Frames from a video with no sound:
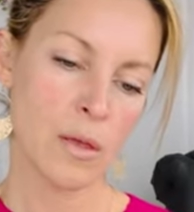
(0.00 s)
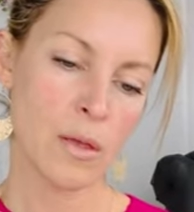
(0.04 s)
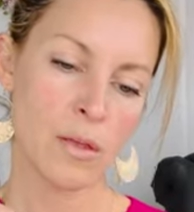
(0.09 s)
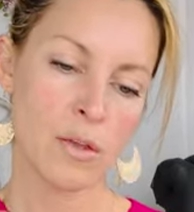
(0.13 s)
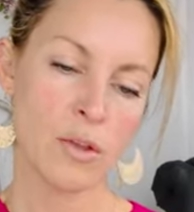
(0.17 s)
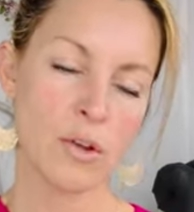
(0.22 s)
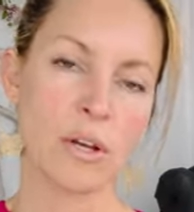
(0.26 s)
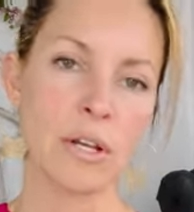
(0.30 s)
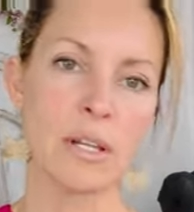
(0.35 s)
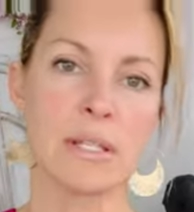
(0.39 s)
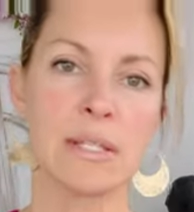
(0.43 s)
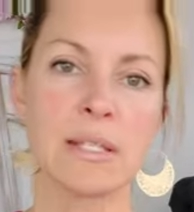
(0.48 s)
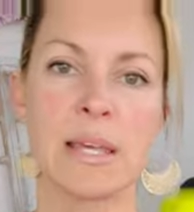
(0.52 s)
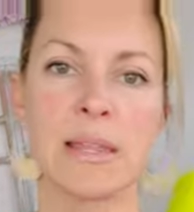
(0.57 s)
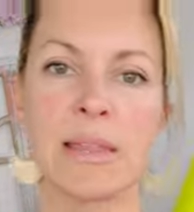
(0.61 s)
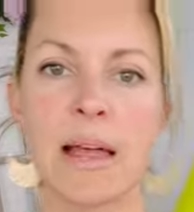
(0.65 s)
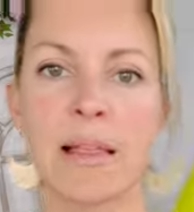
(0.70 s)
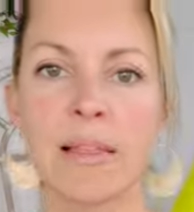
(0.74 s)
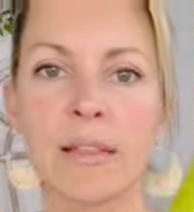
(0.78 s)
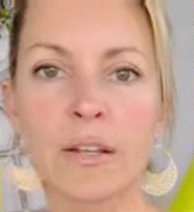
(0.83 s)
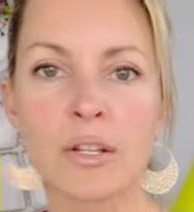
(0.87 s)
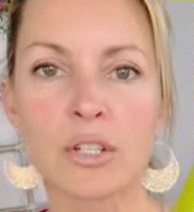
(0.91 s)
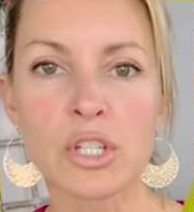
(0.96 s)
you're going to see
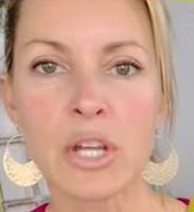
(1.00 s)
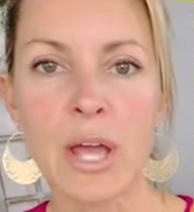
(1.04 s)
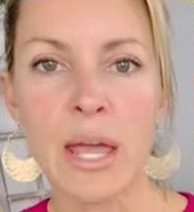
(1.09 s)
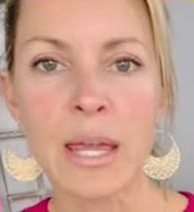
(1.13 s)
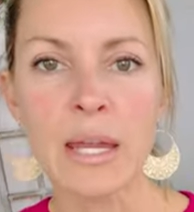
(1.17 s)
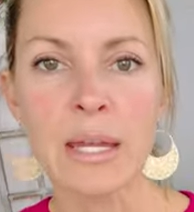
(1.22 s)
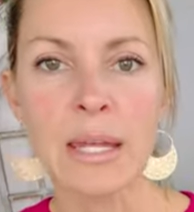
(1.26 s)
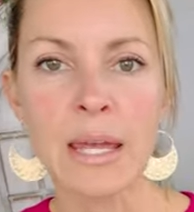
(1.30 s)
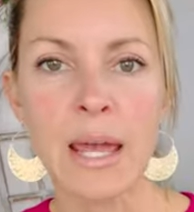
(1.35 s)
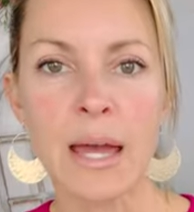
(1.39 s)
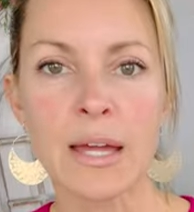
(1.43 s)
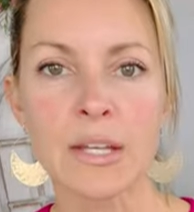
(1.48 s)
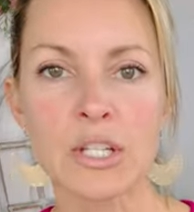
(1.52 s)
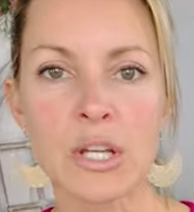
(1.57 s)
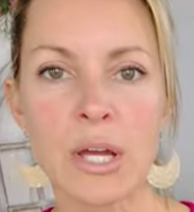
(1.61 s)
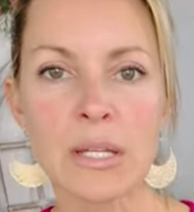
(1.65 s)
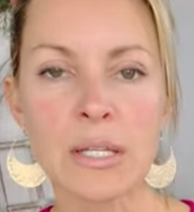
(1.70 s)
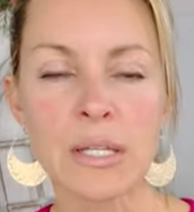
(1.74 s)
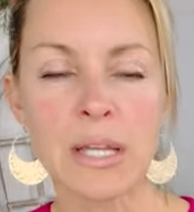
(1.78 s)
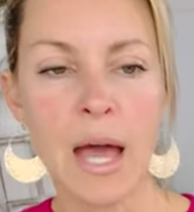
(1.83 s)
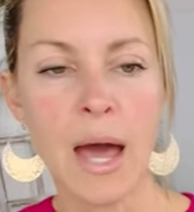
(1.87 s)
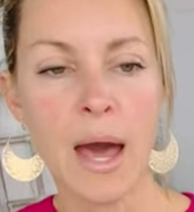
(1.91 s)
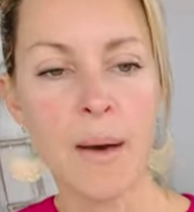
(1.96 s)
that little jaggedy edge on
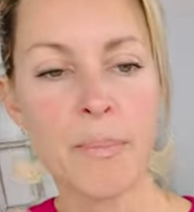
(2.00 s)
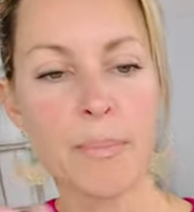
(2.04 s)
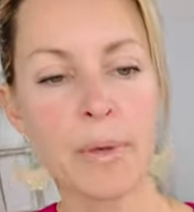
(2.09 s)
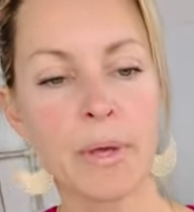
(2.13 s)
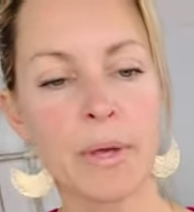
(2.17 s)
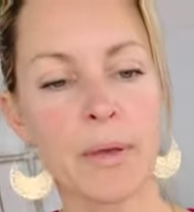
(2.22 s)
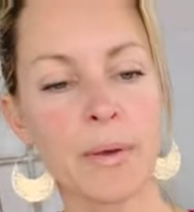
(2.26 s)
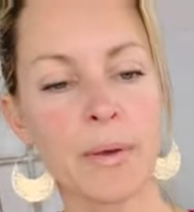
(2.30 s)
top.